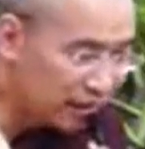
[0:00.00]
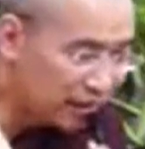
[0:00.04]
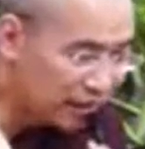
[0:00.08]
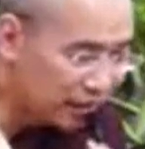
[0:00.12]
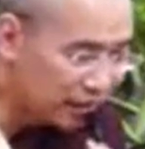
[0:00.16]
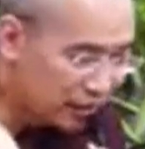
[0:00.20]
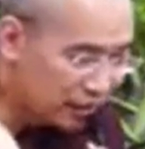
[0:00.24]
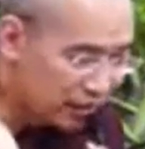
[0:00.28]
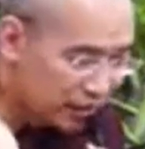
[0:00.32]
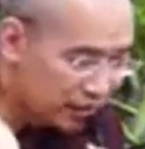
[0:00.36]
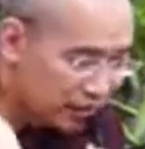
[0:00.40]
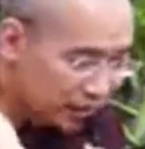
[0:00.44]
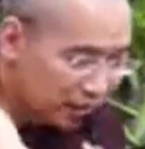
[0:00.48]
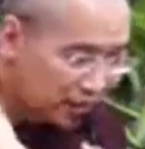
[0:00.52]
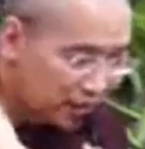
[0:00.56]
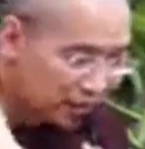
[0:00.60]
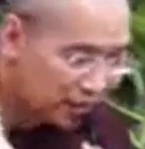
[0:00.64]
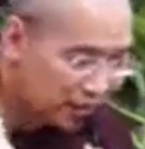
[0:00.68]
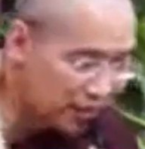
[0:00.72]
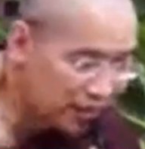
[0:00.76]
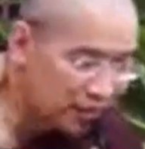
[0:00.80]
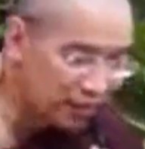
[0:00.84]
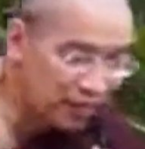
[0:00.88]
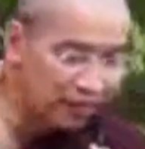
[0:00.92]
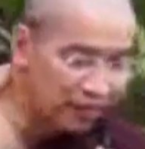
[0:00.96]

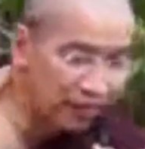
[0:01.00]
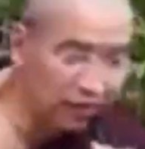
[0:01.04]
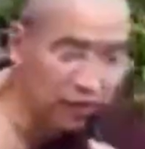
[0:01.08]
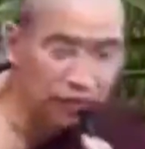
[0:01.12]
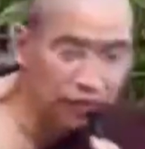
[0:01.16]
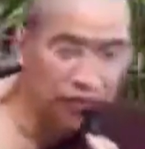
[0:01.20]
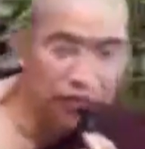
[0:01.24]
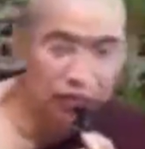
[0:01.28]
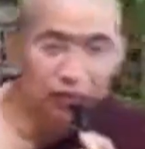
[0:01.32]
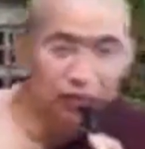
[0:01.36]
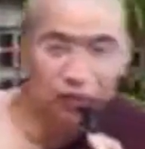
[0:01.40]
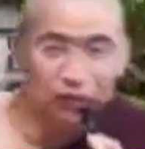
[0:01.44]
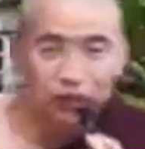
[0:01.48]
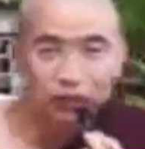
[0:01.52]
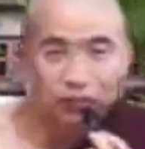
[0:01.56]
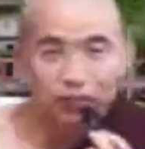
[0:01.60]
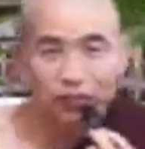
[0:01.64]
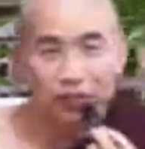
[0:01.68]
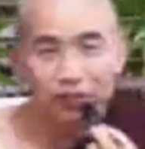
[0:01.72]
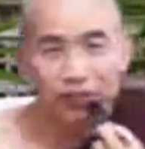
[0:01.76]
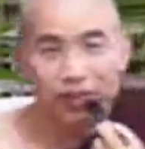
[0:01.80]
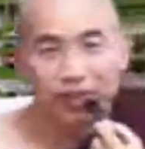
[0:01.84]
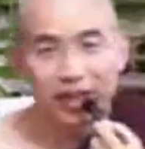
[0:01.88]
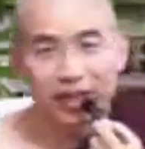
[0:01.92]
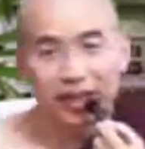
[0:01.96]
And if
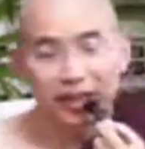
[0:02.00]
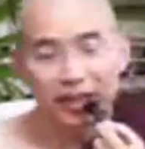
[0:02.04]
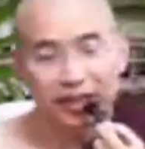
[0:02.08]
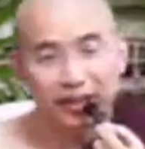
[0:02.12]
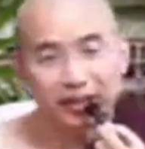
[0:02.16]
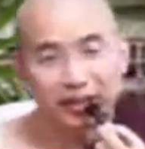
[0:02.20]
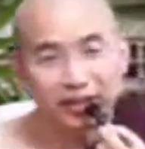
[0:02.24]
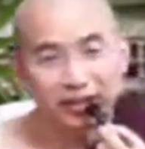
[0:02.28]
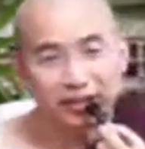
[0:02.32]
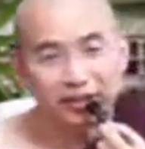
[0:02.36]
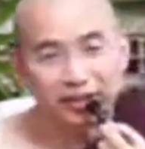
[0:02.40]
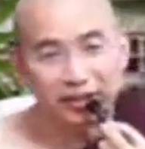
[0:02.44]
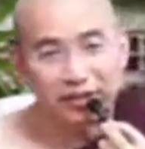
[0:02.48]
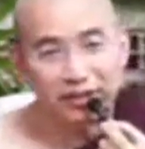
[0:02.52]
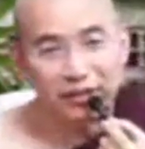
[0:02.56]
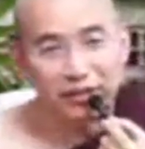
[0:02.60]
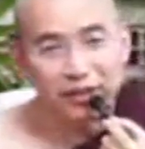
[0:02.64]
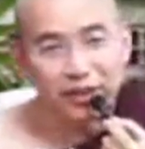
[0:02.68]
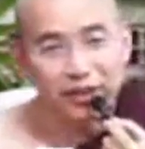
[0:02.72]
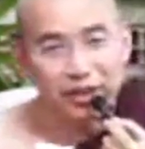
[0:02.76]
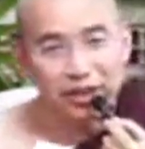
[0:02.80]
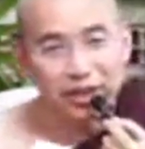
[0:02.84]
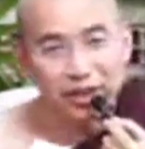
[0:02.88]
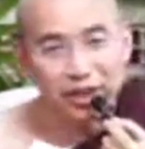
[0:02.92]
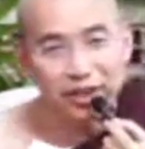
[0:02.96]
you, the
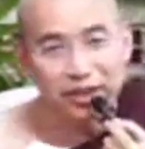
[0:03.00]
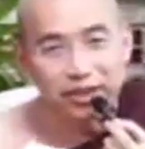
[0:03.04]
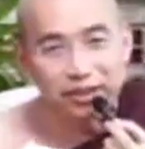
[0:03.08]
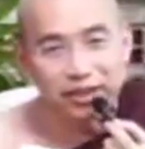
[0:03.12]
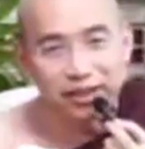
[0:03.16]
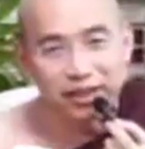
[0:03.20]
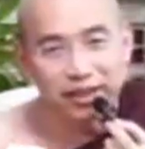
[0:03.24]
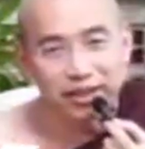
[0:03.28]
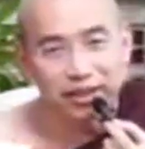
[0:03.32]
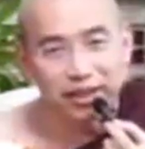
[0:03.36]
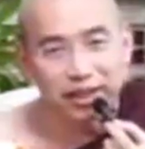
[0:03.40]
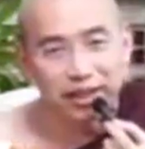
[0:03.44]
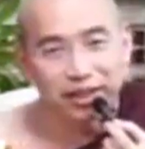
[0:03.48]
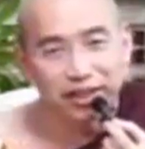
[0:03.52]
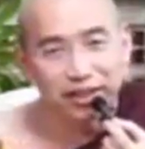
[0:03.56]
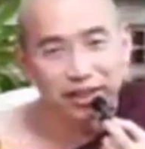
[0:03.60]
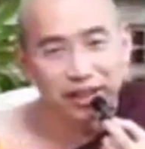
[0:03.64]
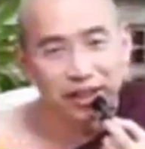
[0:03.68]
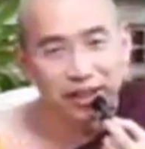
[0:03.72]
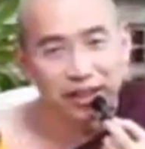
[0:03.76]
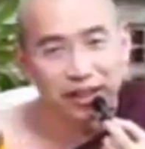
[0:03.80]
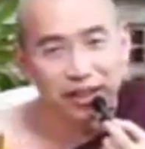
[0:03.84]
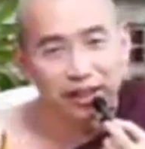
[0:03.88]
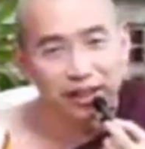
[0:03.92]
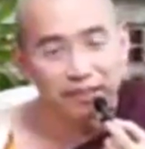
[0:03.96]
Christian,
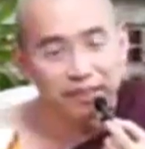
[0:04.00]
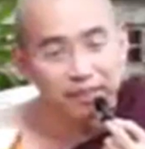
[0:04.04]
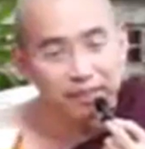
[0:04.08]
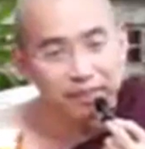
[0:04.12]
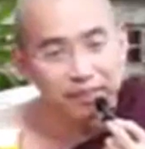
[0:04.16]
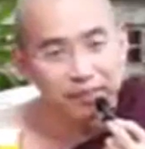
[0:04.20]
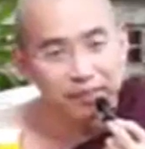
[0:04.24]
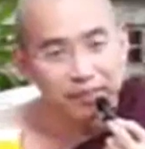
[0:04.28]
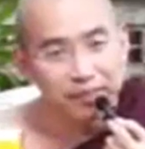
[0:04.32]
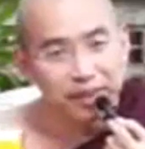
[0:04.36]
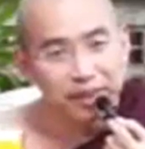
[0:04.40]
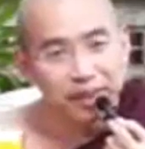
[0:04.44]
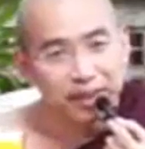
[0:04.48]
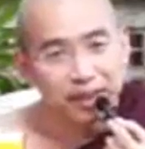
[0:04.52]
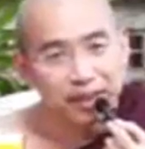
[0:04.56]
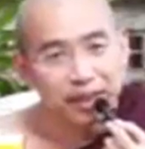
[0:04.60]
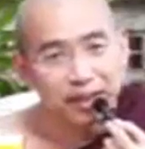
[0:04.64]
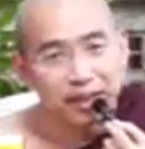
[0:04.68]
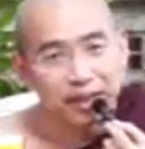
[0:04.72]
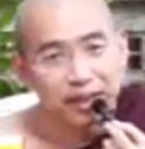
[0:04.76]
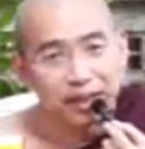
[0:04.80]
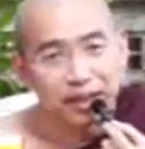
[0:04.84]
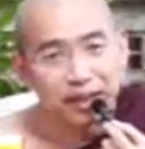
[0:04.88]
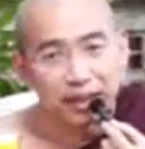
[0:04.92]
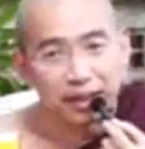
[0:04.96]
okay,
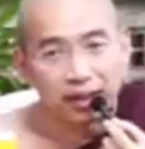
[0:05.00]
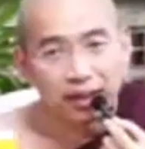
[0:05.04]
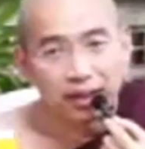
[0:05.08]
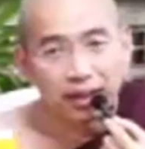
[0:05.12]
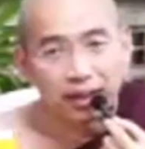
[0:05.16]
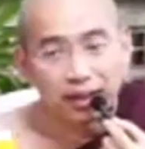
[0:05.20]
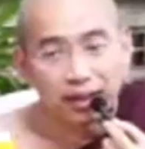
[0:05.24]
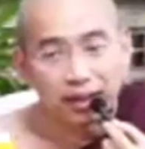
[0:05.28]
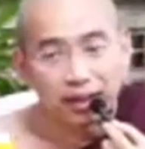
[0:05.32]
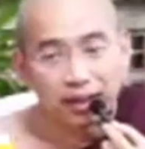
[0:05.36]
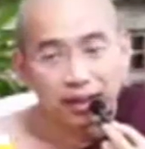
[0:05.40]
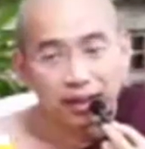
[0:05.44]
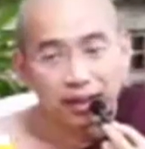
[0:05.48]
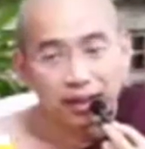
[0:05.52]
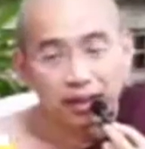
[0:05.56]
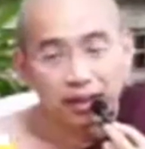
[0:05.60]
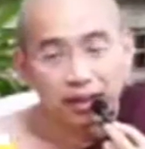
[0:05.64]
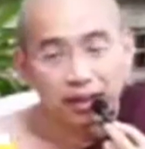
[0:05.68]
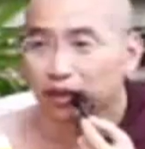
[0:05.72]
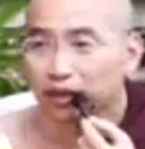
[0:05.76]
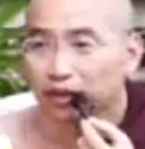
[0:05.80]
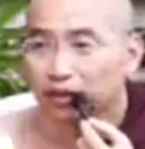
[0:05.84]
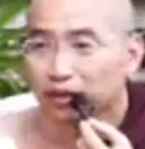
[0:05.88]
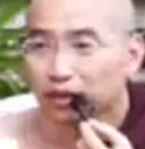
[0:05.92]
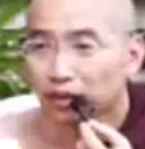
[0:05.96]
the holy
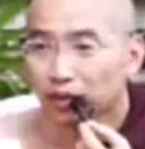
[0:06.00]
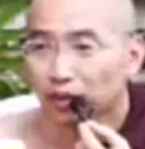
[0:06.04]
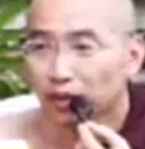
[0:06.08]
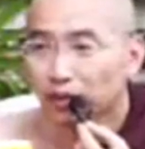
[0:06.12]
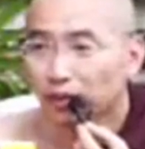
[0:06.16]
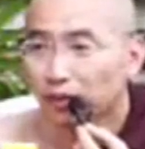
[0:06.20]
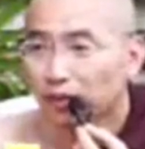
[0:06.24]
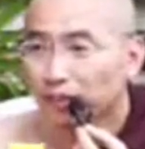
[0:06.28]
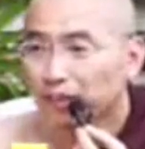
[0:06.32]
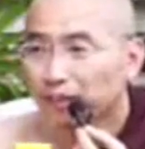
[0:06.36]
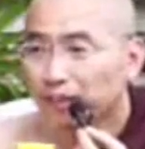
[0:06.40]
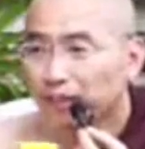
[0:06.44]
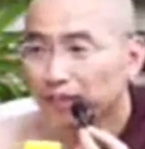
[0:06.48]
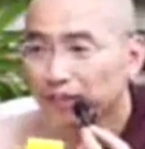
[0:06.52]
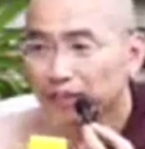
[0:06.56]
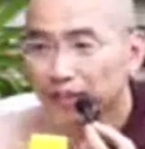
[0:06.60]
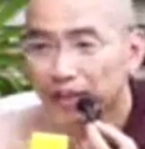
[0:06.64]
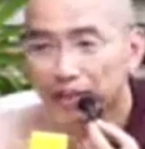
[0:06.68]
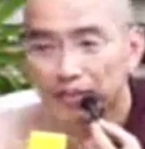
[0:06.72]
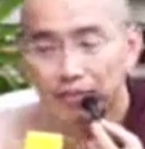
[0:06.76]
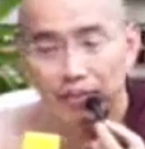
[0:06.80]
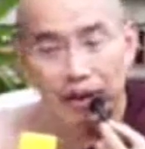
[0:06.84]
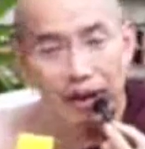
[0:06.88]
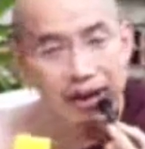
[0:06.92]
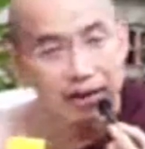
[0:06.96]
book is called
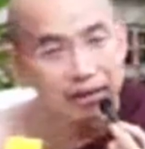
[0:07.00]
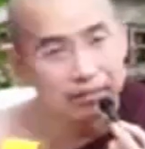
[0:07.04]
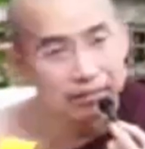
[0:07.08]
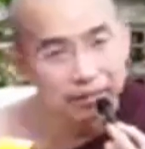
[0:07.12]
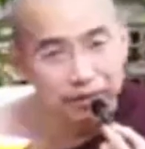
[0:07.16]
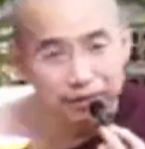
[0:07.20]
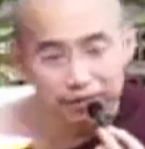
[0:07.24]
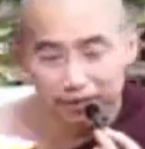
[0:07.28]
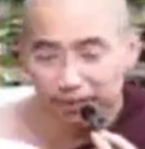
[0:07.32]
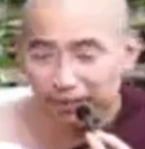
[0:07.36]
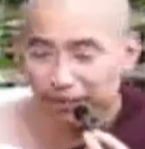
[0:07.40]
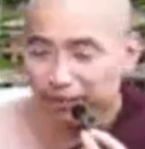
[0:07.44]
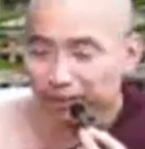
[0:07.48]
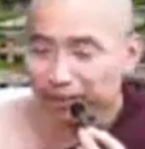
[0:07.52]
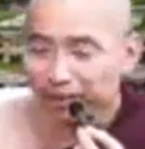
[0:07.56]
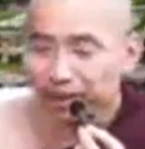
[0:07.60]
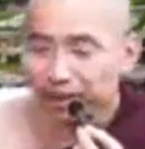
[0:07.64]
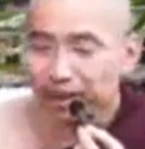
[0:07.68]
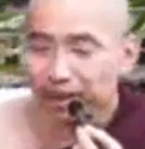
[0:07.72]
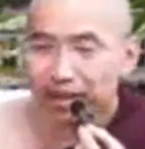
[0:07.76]
Bible.